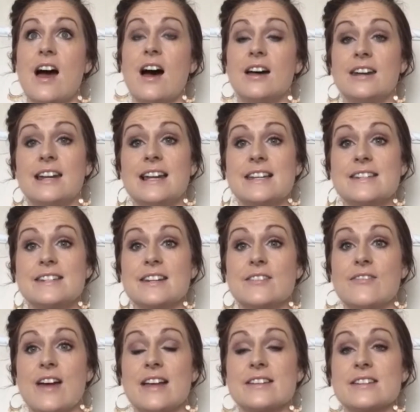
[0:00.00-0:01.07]
on Holistic
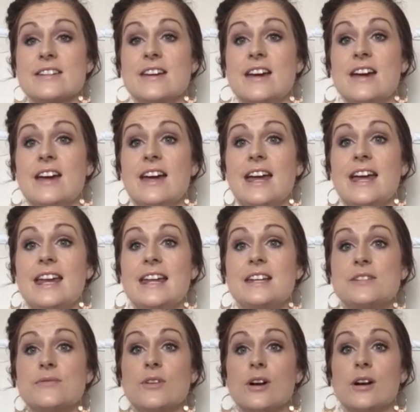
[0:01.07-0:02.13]
Fest, it
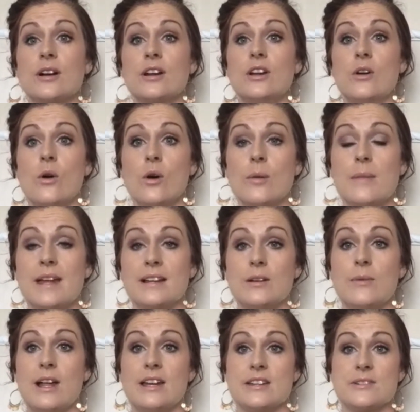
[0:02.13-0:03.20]
is for your
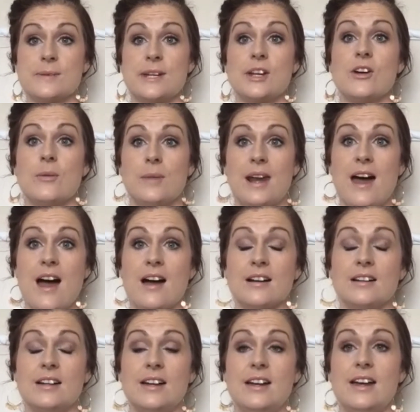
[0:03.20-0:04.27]
mental wellness when you come
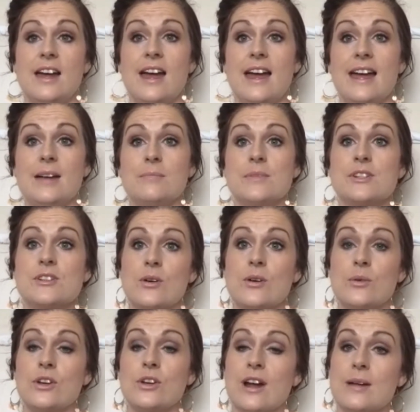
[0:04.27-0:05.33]
along.
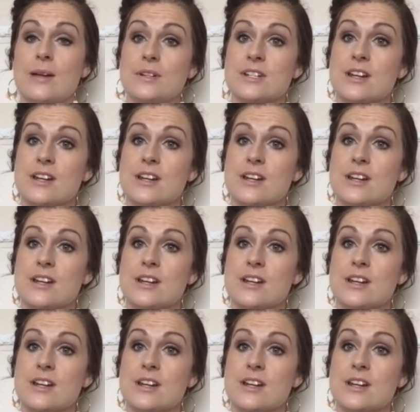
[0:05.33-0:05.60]
So you're able to